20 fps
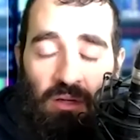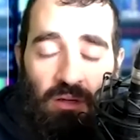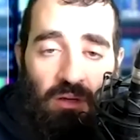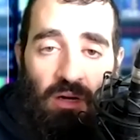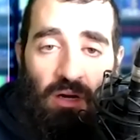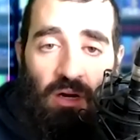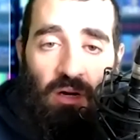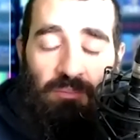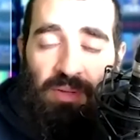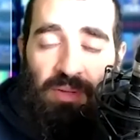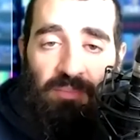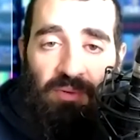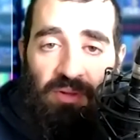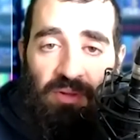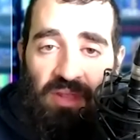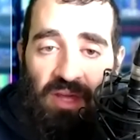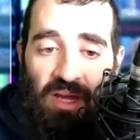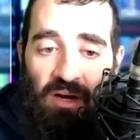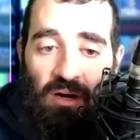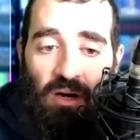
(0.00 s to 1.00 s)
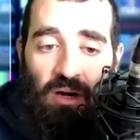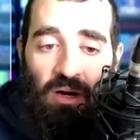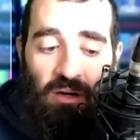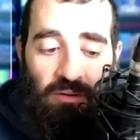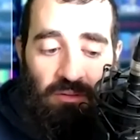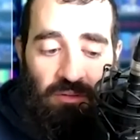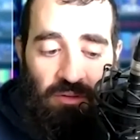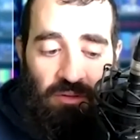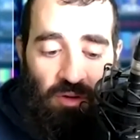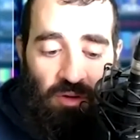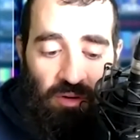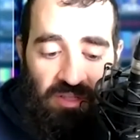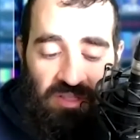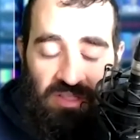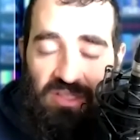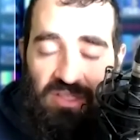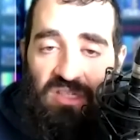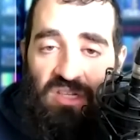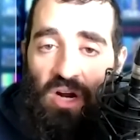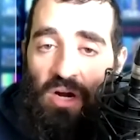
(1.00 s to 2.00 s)
are people that are going to
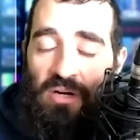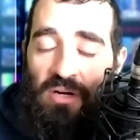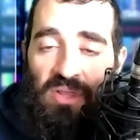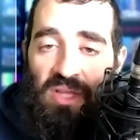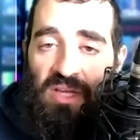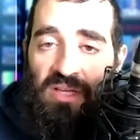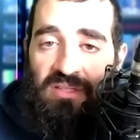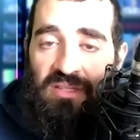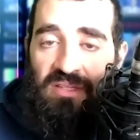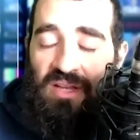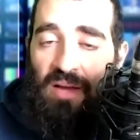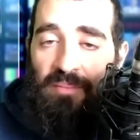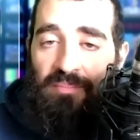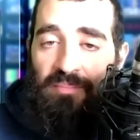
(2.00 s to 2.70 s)
start things and not